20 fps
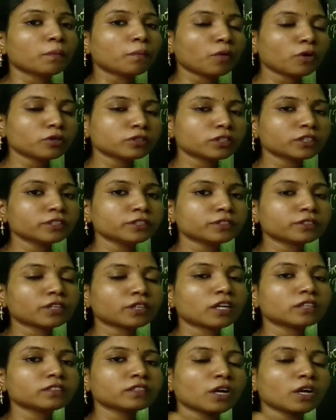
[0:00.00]
Motor
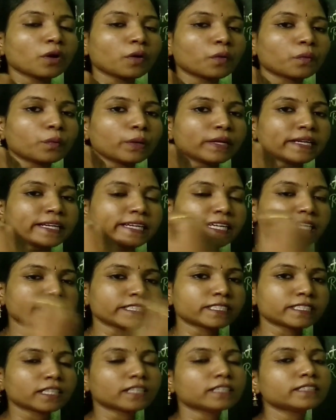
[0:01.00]
neuron will
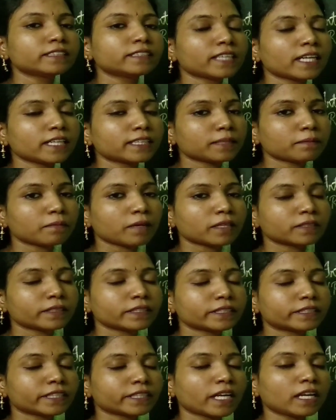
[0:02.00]
in turn tell the
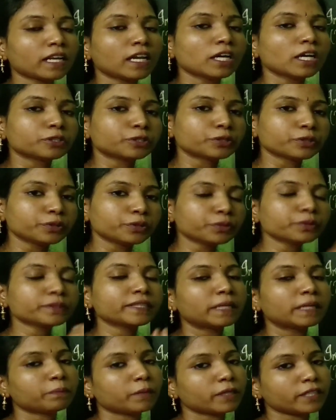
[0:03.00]
muscle cell to do
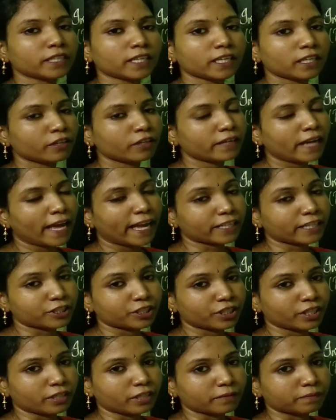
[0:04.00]
that particular
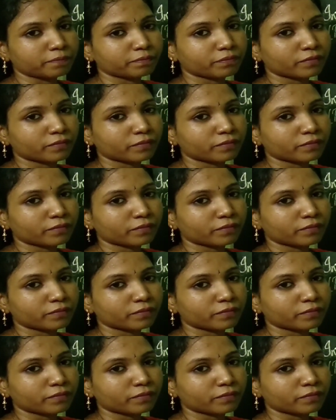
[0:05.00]
action.